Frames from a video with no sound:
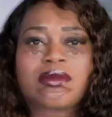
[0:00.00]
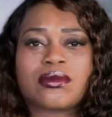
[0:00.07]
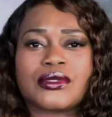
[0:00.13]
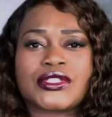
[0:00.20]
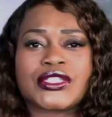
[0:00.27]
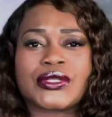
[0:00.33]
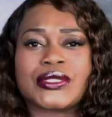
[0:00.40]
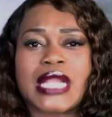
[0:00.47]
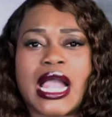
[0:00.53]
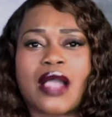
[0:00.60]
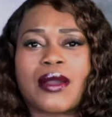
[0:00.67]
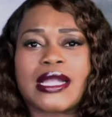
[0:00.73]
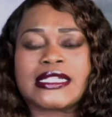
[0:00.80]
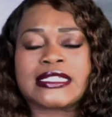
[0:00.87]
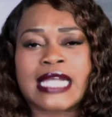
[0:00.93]
So now,
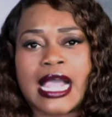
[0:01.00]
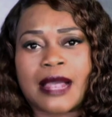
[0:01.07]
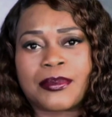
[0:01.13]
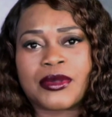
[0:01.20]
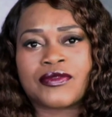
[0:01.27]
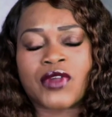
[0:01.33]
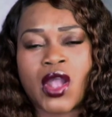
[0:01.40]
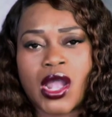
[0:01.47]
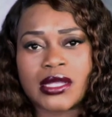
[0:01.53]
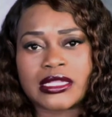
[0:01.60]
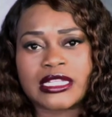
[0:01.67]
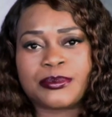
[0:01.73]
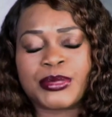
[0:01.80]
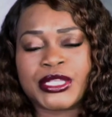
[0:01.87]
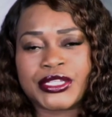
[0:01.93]
on top of
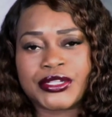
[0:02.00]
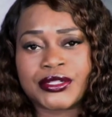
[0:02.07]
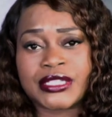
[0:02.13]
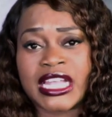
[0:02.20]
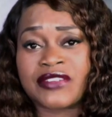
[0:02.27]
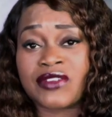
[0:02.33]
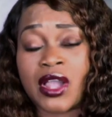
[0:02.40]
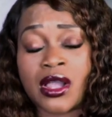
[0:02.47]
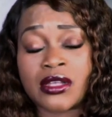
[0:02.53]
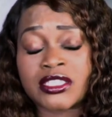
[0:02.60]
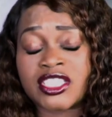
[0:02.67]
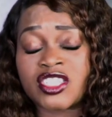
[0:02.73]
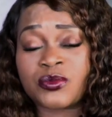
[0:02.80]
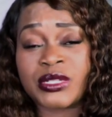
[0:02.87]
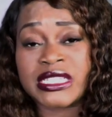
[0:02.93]
calling Peter, they've
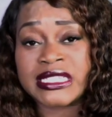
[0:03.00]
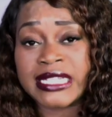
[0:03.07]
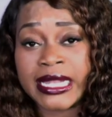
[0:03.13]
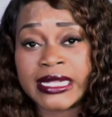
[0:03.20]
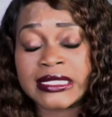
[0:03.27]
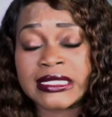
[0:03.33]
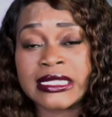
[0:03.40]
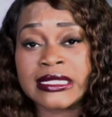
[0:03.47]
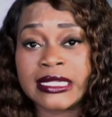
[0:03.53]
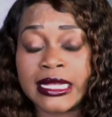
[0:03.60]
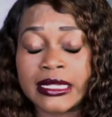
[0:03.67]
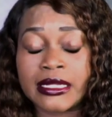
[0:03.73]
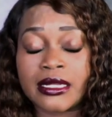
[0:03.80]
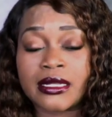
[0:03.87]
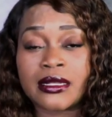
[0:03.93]
also been texting
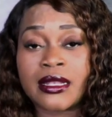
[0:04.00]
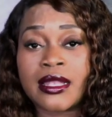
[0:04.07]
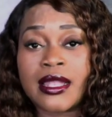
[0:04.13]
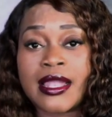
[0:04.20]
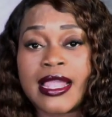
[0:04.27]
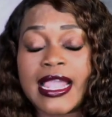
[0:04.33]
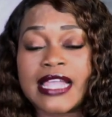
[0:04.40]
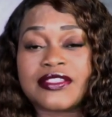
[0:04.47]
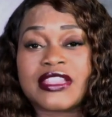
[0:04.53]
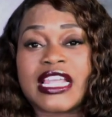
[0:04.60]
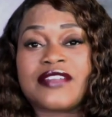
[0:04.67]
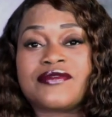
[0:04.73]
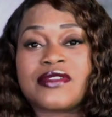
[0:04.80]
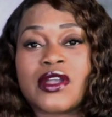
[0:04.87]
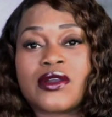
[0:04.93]
Netta and
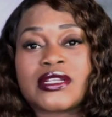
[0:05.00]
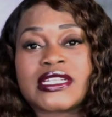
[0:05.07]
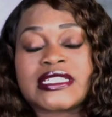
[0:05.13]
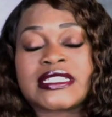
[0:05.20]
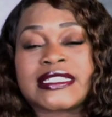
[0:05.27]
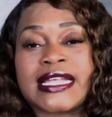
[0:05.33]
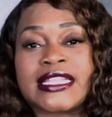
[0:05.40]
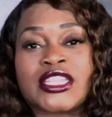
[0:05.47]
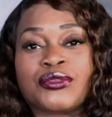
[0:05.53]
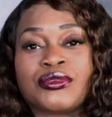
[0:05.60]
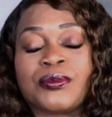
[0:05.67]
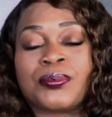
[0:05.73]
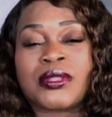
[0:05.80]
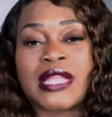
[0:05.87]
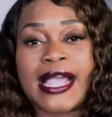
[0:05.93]
they've noticed that the
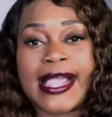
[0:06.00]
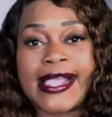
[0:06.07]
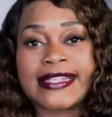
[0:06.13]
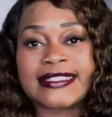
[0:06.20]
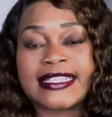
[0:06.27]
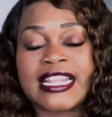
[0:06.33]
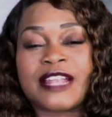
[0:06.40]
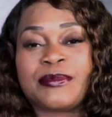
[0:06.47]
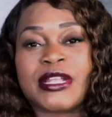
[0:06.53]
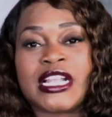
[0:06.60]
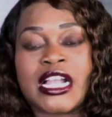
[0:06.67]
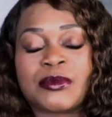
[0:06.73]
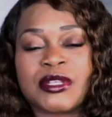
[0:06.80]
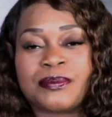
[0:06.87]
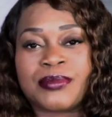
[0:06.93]
replies that have been
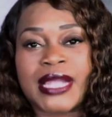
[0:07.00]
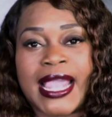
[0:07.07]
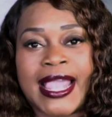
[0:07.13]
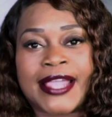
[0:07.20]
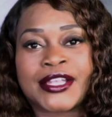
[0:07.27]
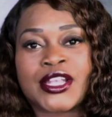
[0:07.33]
coming back